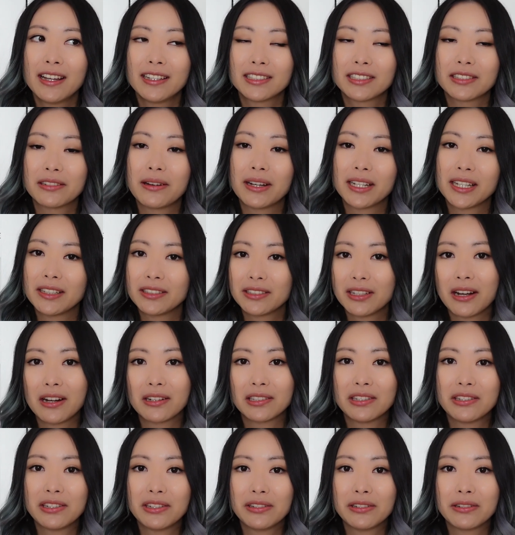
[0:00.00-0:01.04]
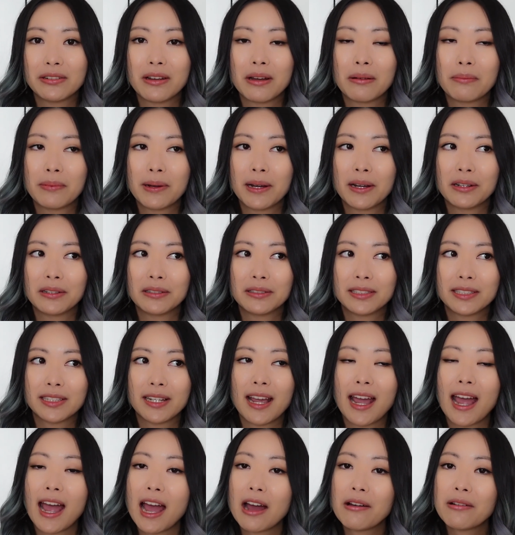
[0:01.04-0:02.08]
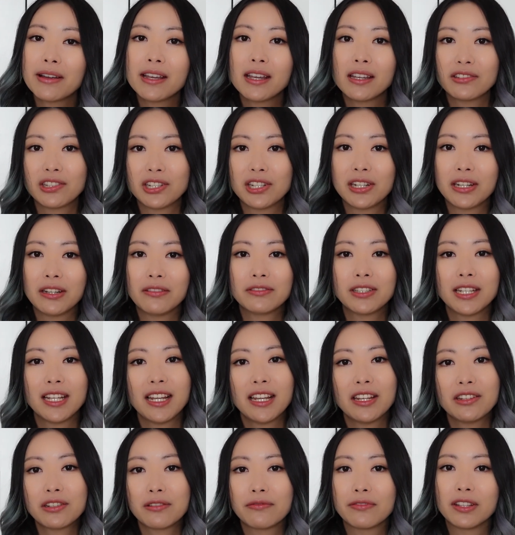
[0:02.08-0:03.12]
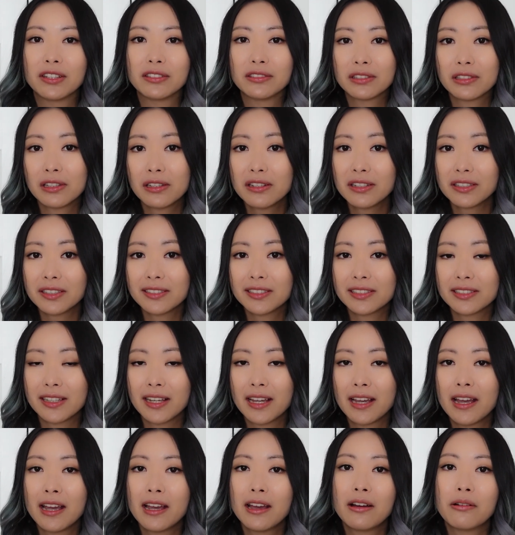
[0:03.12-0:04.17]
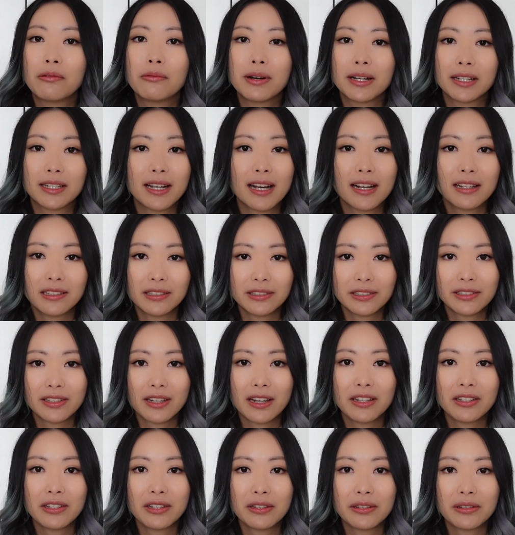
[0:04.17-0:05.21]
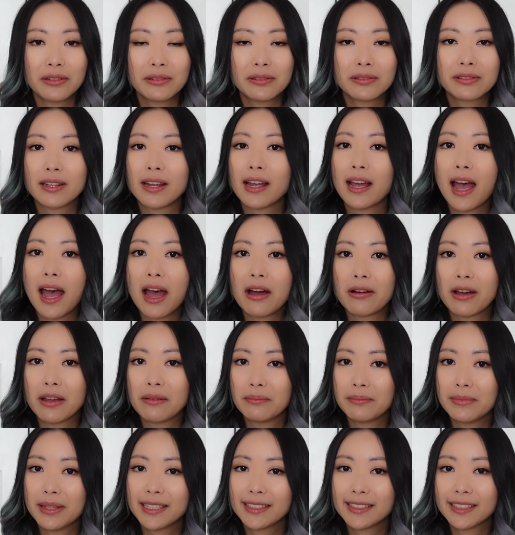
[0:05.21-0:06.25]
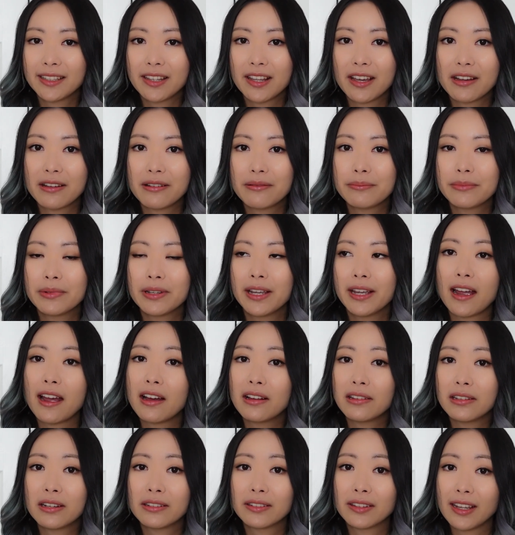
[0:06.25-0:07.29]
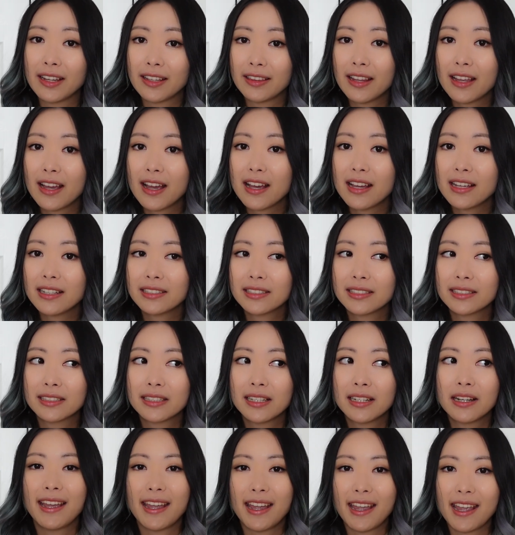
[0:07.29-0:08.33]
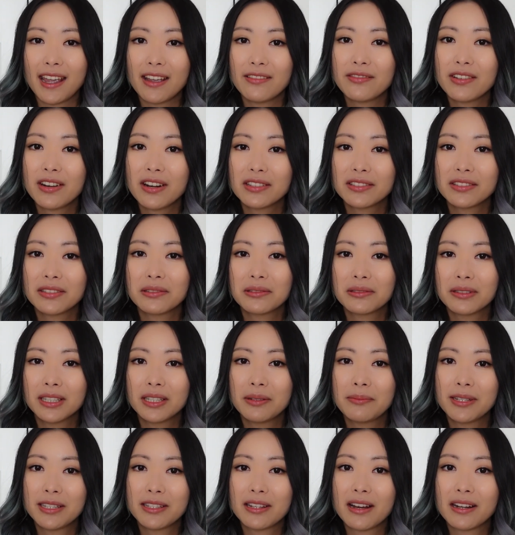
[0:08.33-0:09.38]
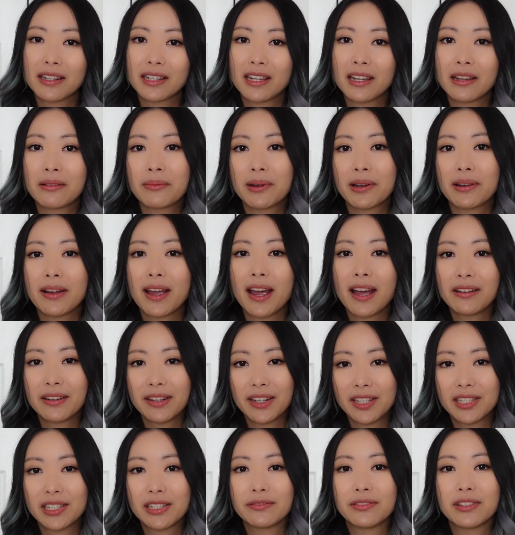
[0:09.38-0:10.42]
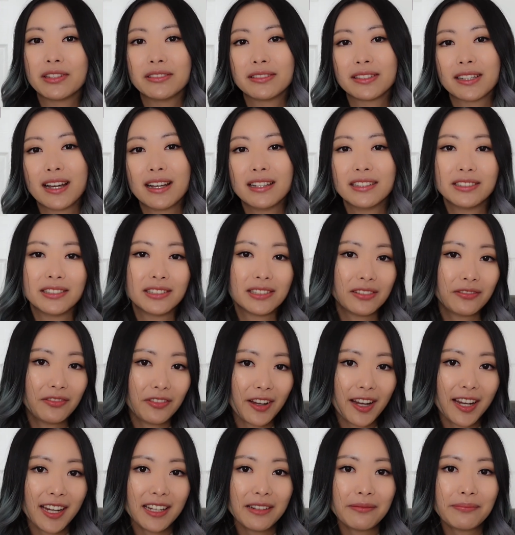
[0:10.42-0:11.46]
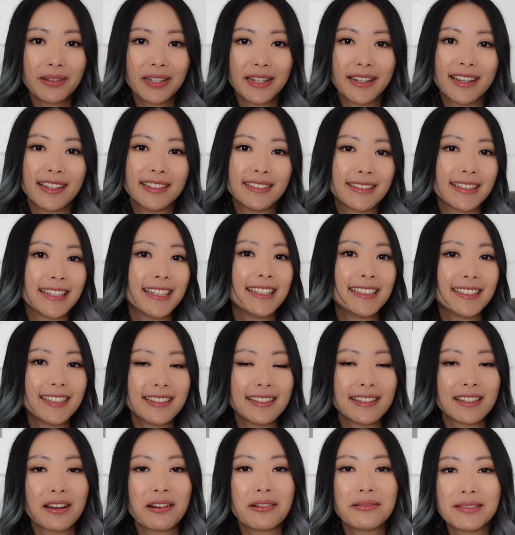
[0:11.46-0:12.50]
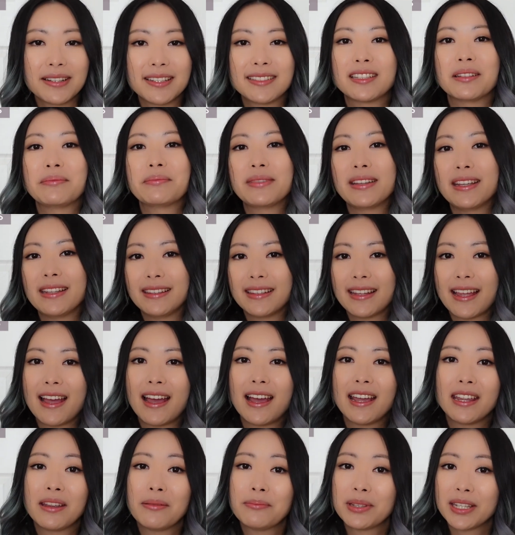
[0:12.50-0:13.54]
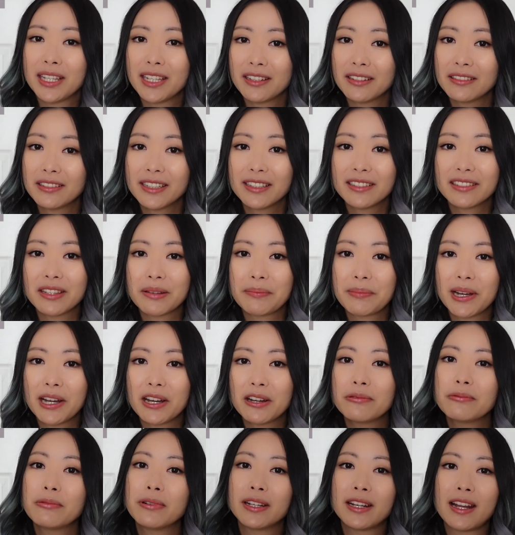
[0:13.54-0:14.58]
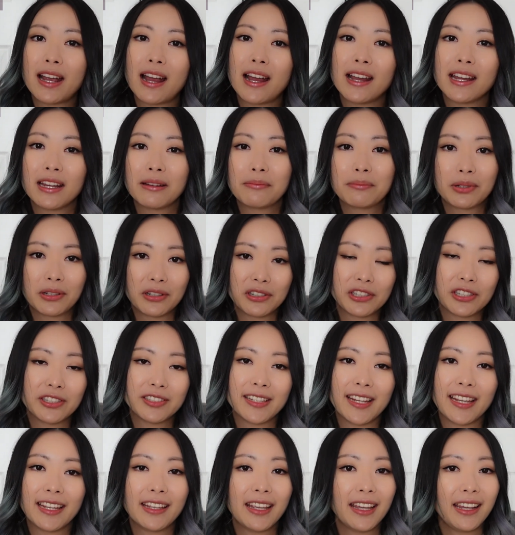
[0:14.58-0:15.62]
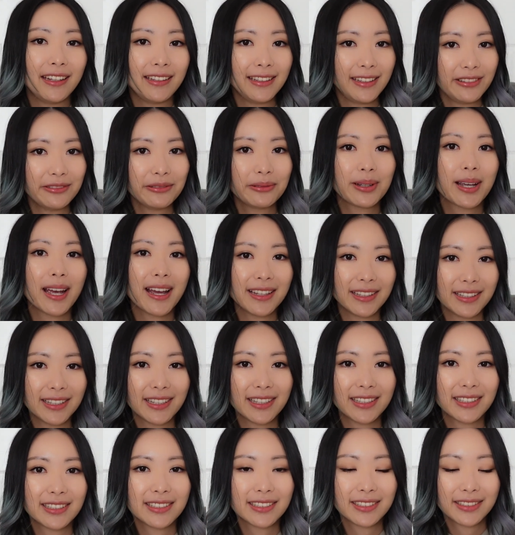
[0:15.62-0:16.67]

so I can talk to you about how I achieved each of those looks, what colors I used, how I mixed them, how long they last, and we're also going to be talking about how each of those colors fade because this is always something that I am curious about when I am purchasing a new color.